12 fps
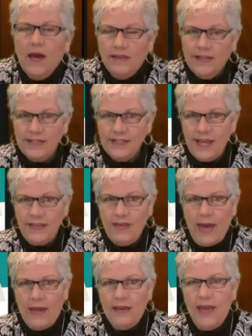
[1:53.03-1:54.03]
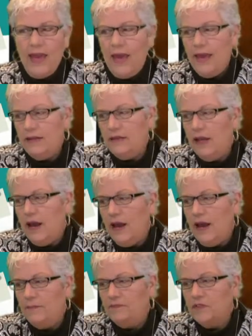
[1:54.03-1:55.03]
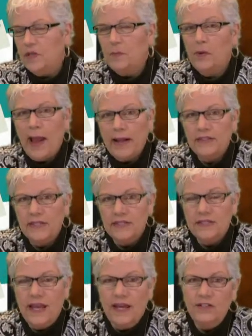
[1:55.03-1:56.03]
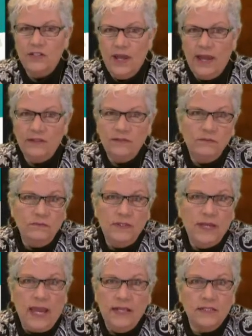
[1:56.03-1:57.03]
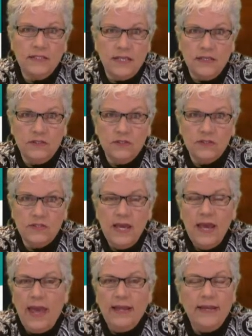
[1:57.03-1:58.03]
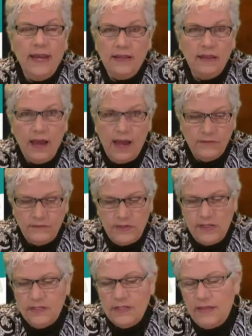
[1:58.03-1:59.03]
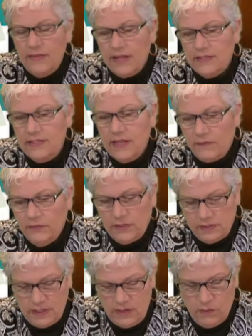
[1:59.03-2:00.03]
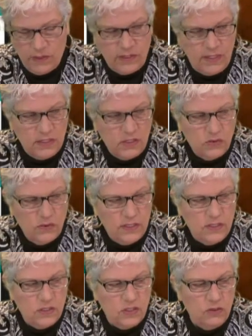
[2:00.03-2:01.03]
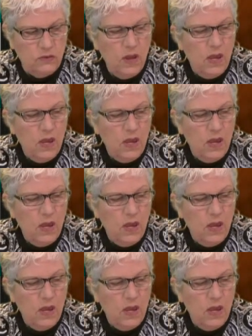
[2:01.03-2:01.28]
Let's say that. And to practice and gain skills and gain confidence. And that's definitely what these toys do.